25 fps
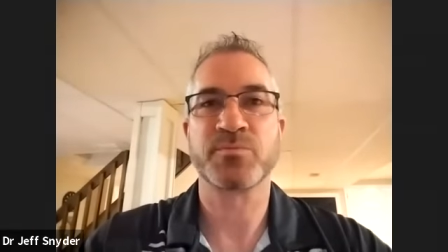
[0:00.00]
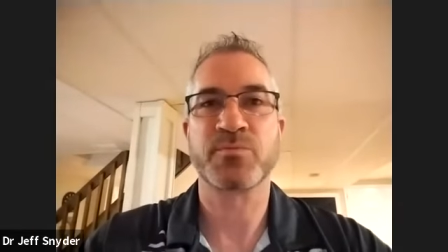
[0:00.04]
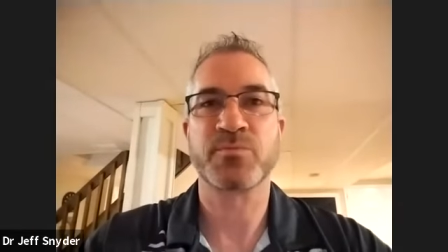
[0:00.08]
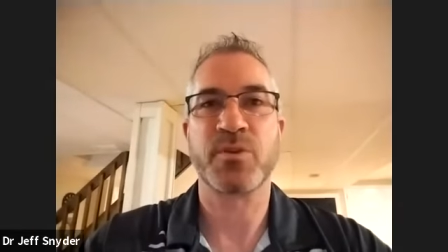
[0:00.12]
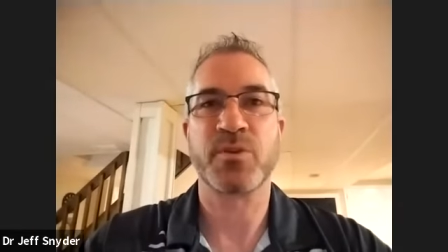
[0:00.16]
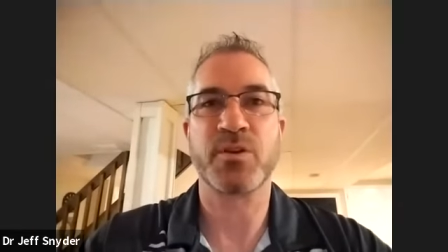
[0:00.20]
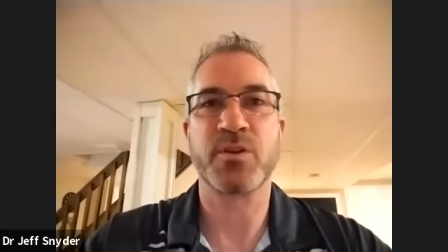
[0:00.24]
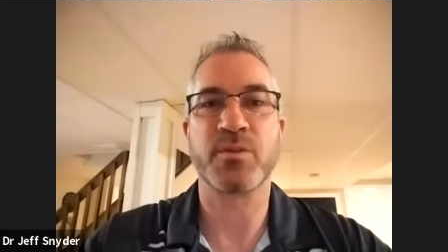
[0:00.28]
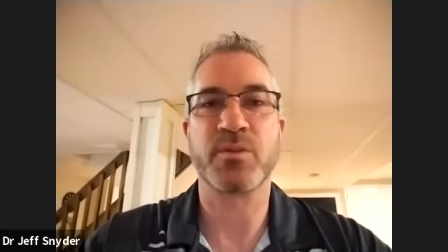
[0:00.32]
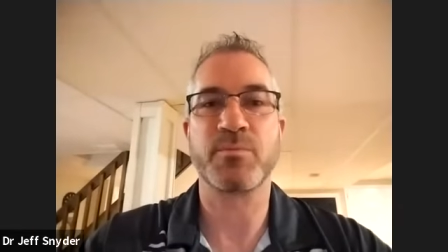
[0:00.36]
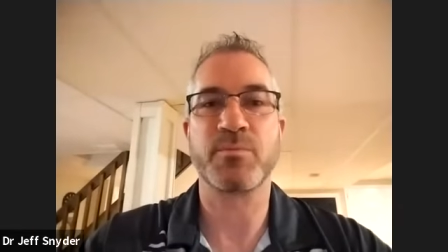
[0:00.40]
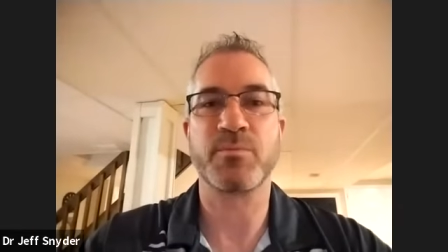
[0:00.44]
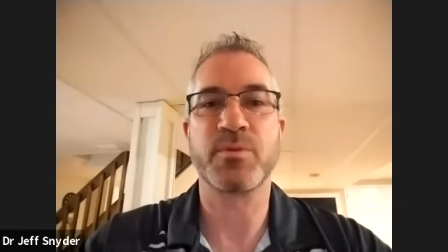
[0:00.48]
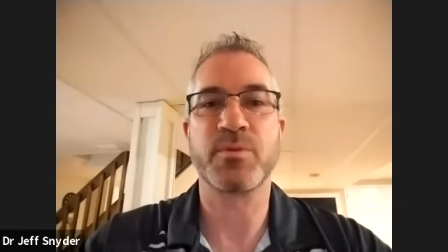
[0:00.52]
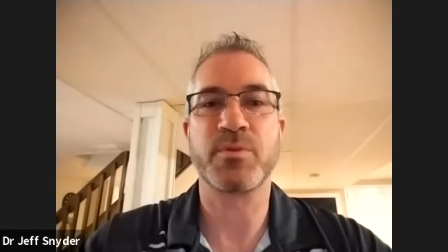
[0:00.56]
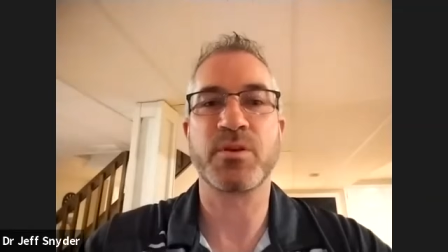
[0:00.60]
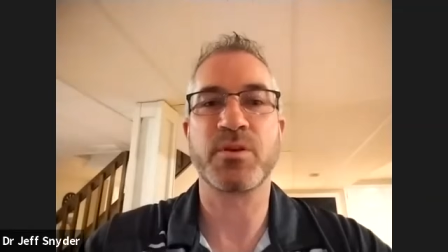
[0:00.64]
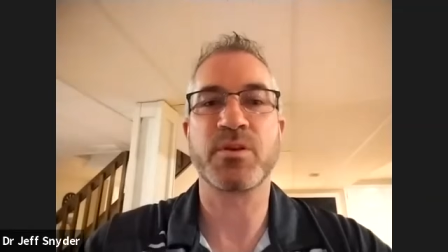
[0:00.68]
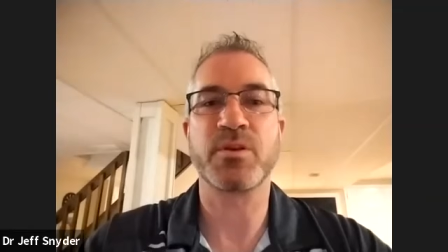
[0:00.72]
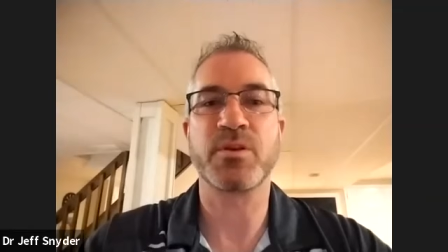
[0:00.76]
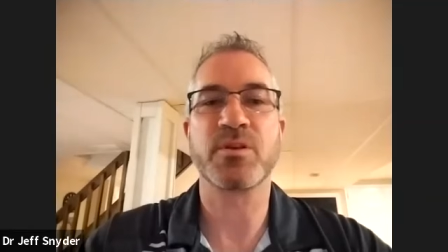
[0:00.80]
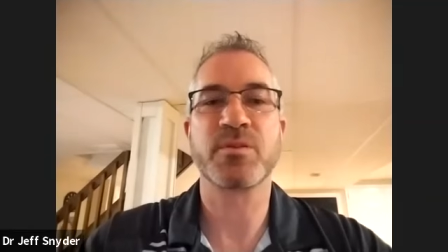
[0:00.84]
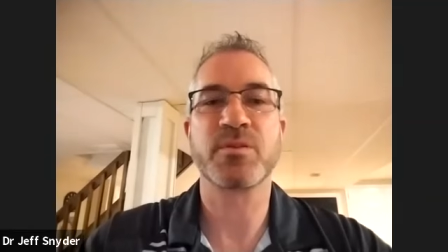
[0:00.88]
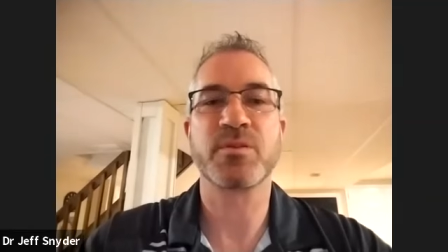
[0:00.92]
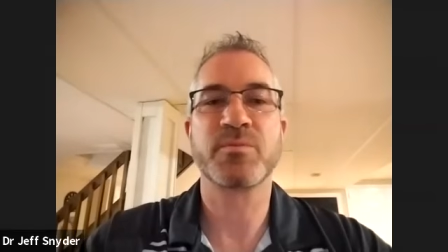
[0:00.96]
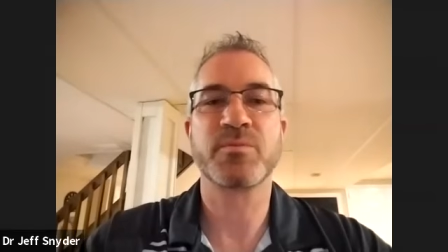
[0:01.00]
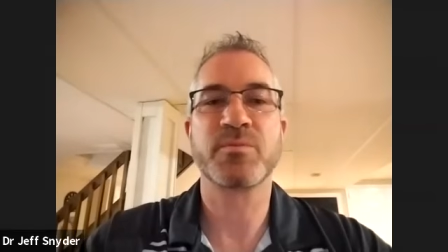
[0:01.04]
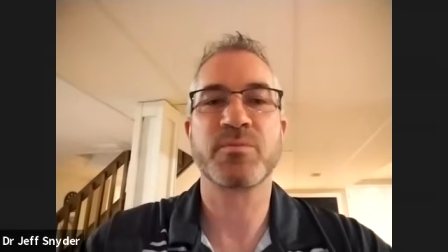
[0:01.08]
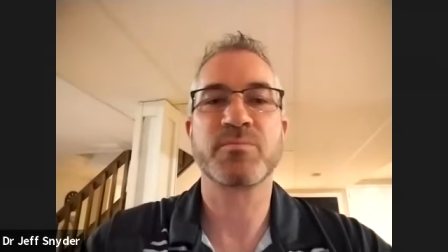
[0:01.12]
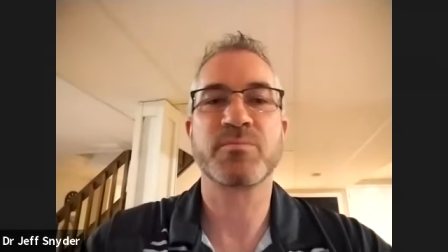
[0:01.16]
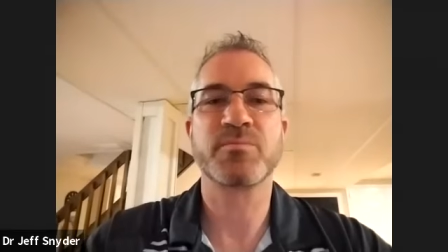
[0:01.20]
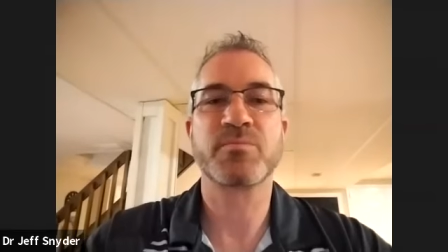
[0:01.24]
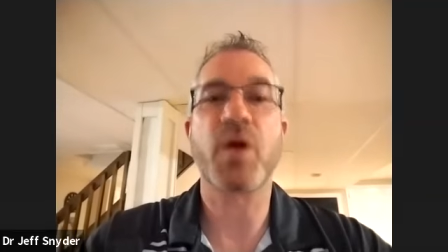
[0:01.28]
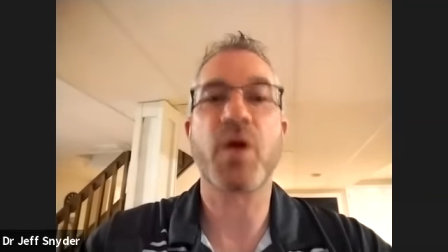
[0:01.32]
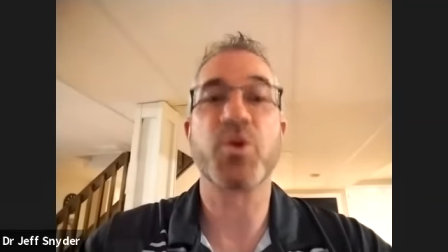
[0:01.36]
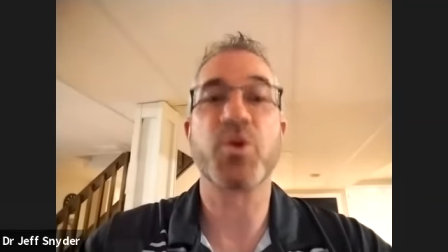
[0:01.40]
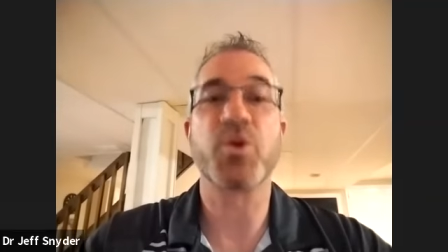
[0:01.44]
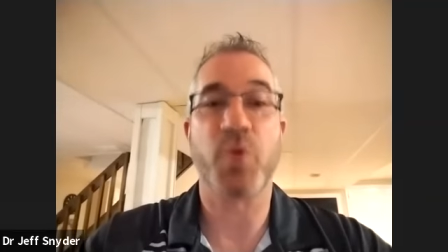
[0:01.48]
It can be,
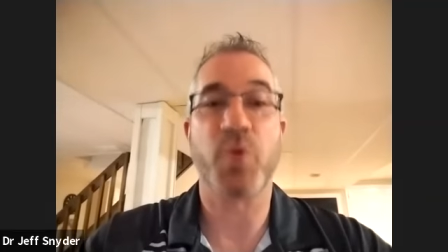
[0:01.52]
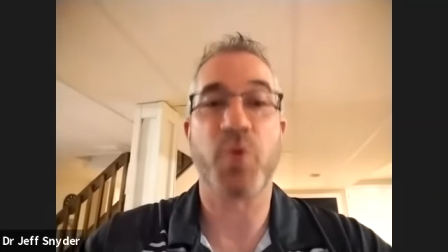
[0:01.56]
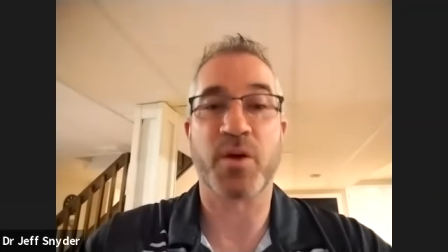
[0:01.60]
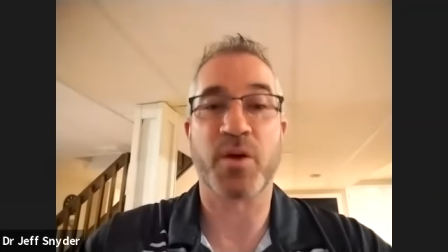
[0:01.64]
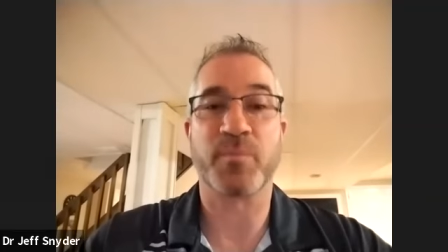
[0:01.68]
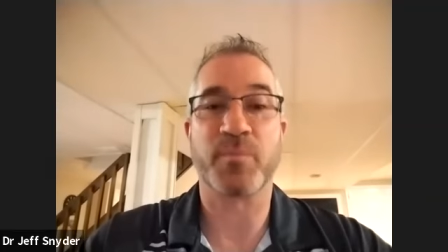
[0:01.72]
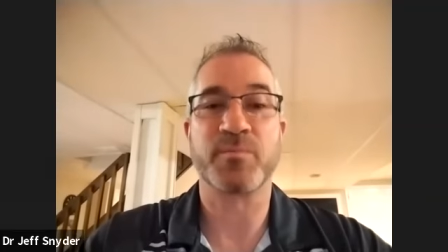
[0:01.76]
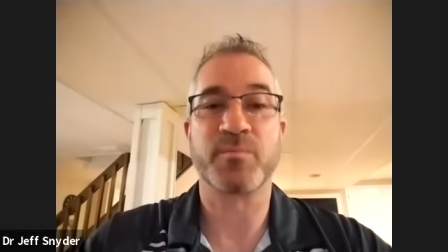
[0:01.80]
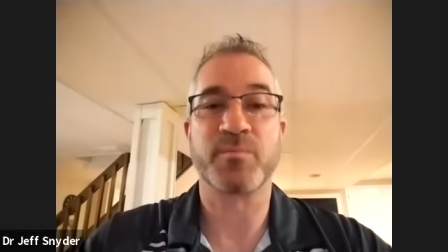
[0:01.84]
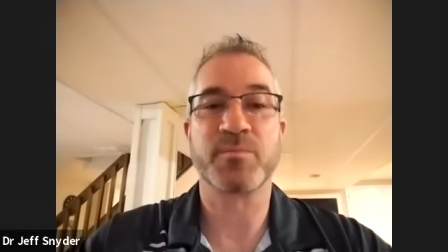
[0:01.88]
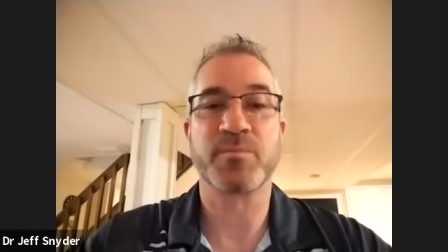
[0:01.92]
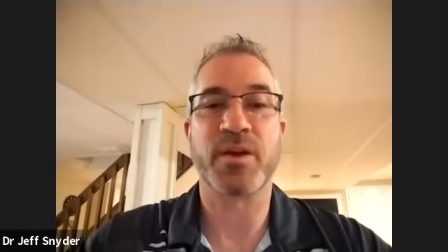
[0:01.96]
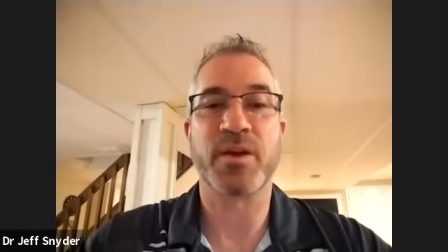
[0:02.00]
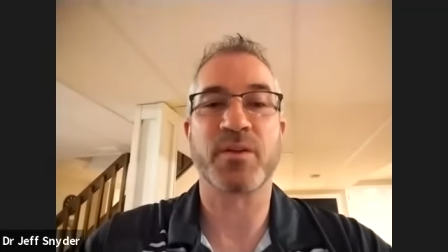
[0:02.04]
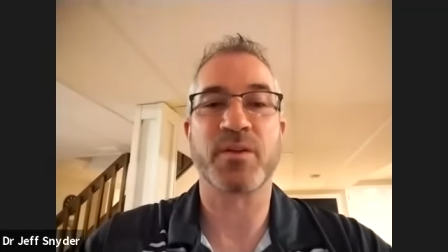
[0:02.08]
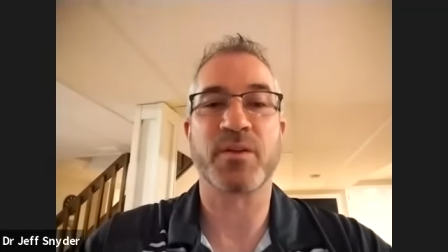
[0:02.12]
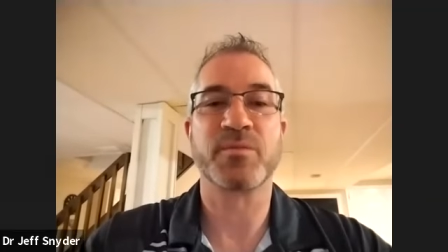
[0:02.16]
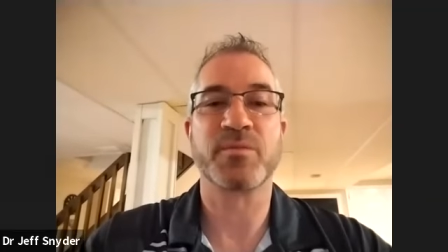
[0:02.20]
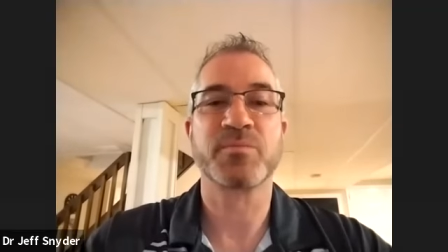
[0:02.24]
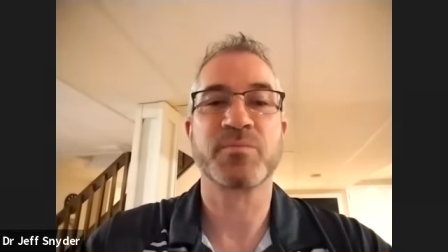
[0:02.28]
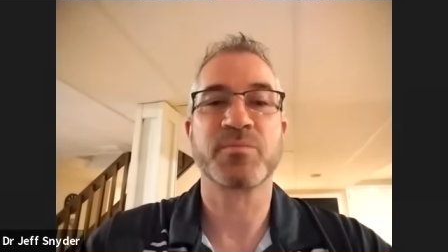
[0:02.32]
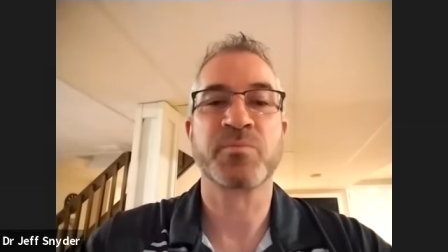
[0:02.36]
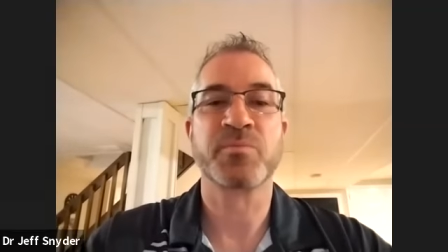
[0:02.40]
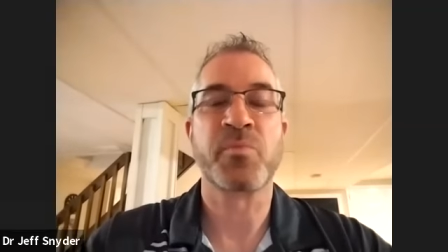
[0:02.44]
oh, you're welcome, Kara.